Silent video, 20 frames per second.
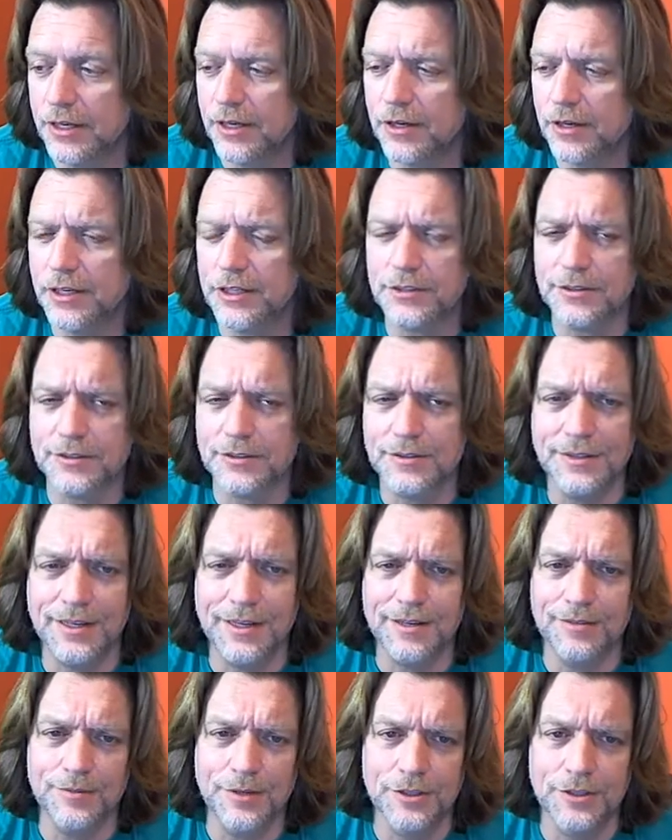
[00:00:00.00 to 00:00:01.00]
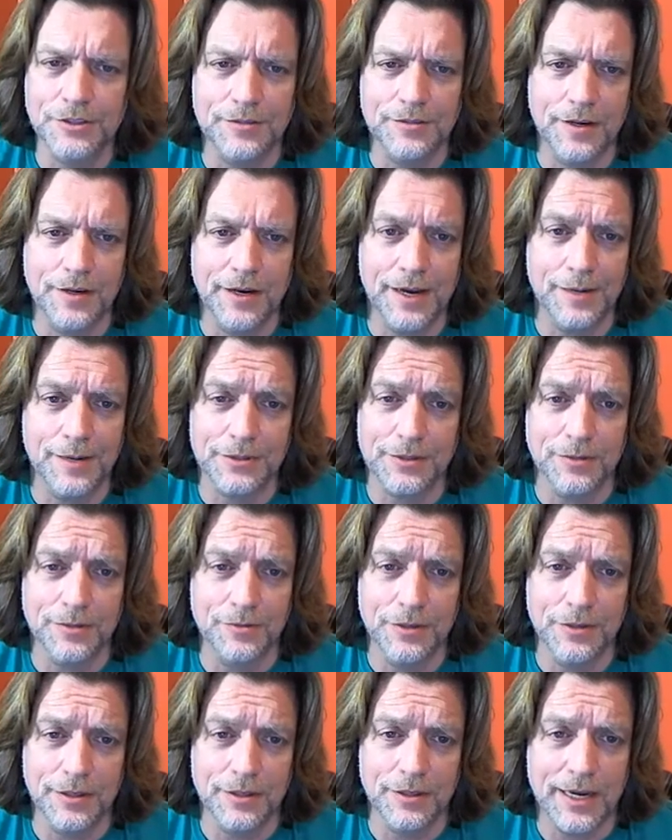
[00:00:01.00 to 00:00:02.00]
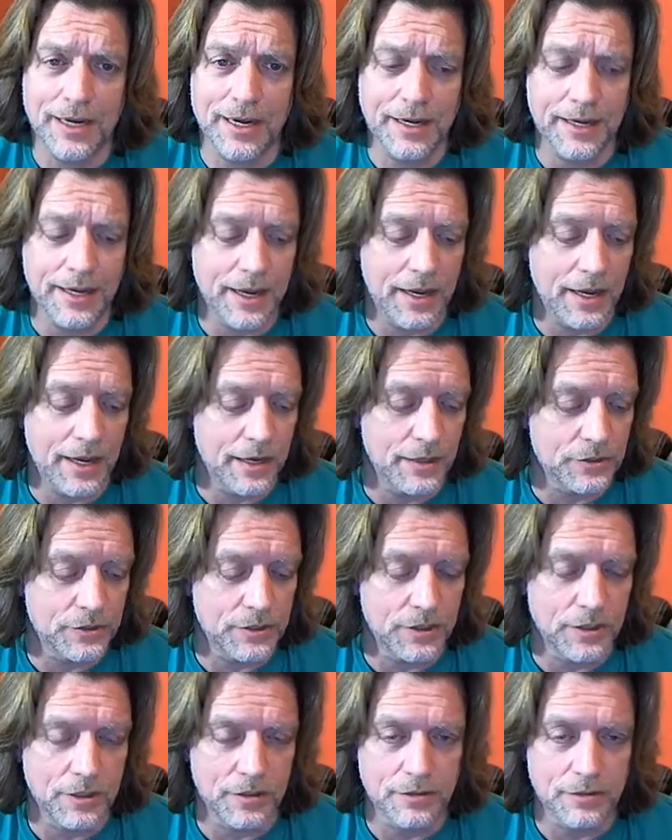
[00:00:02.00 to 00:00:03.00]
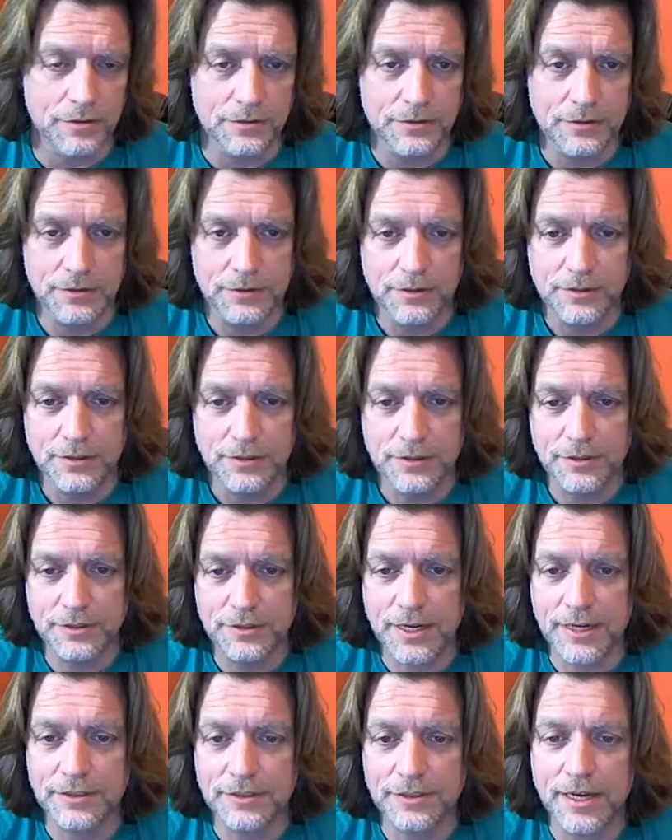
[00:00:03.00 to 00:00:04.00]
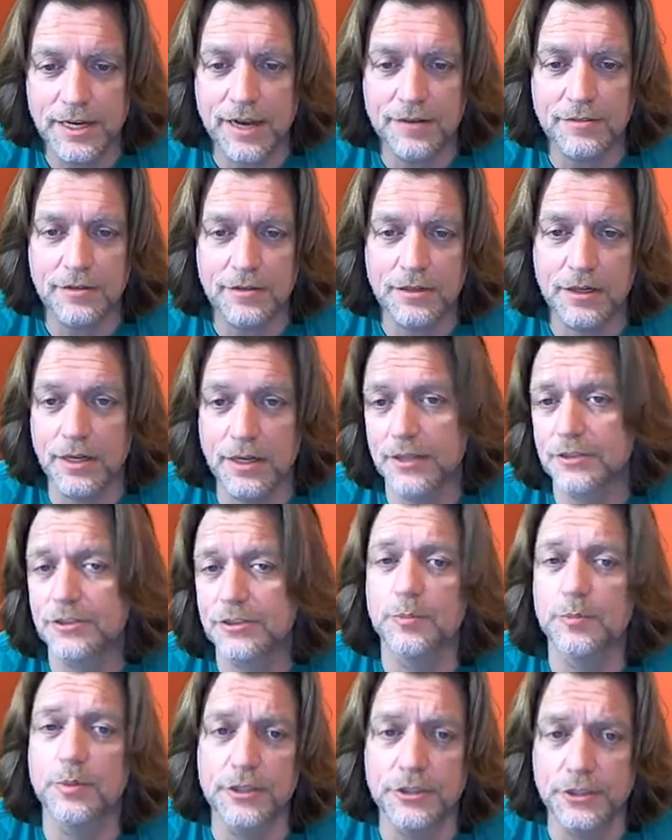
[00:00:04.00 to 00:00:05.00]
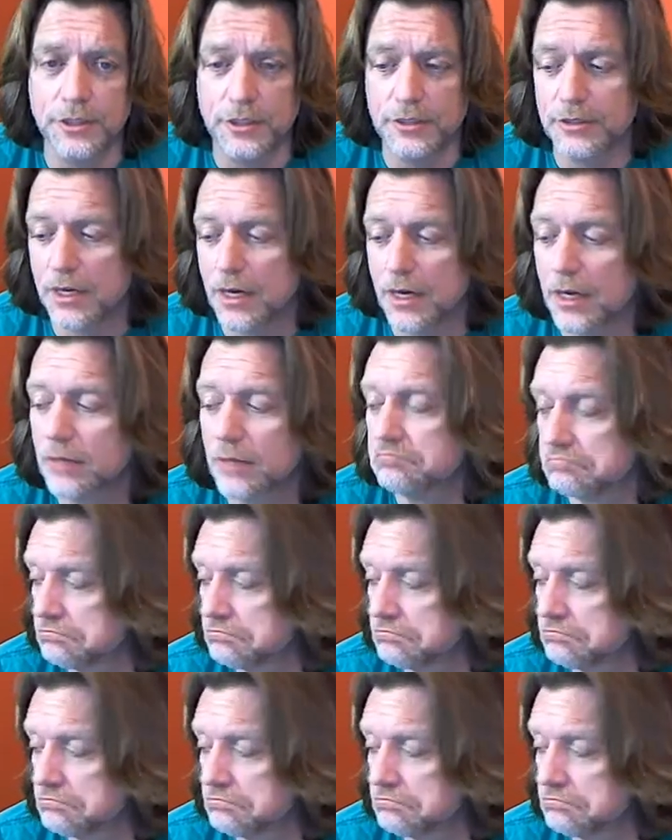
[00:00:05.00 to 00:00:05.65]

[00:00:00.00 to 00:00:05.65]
You know, because not most of our amps aren't real high gain, so it's nice to have a little extra push on top.